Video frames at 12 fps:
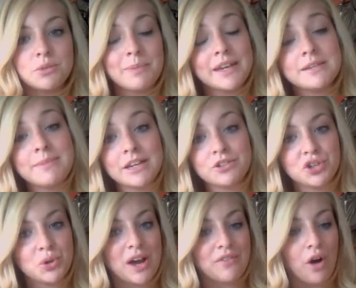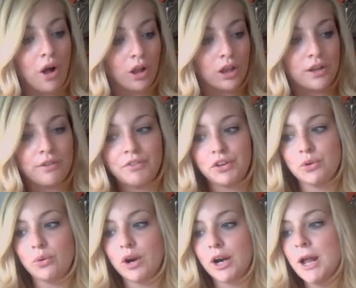You need to make sure you have all of
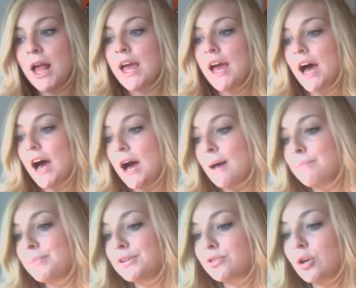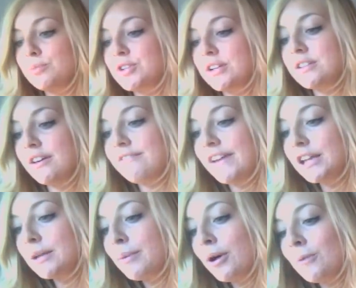your prescriptions
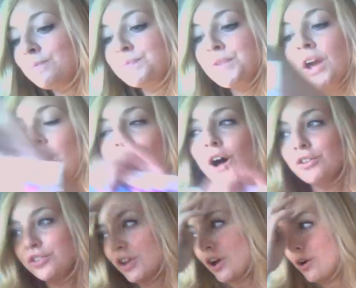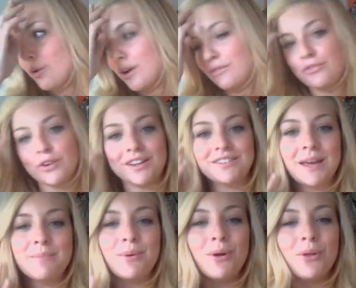available. Also, for
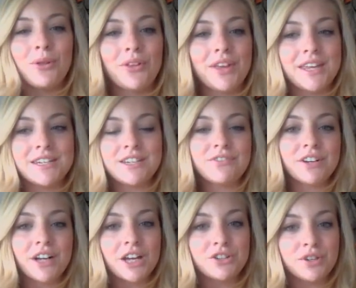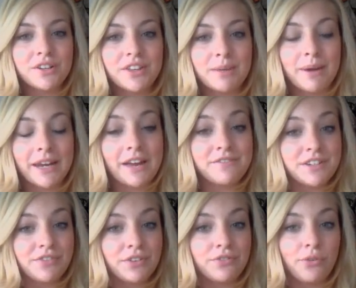example, in different countries they might have
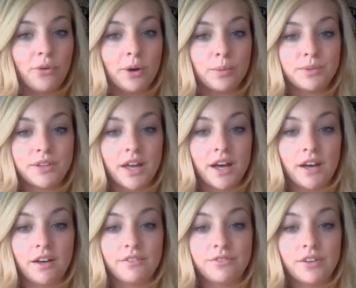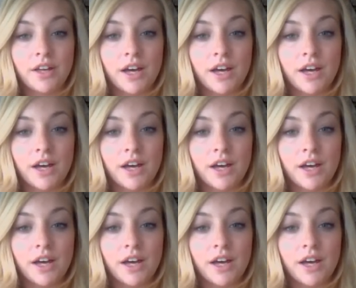different forms of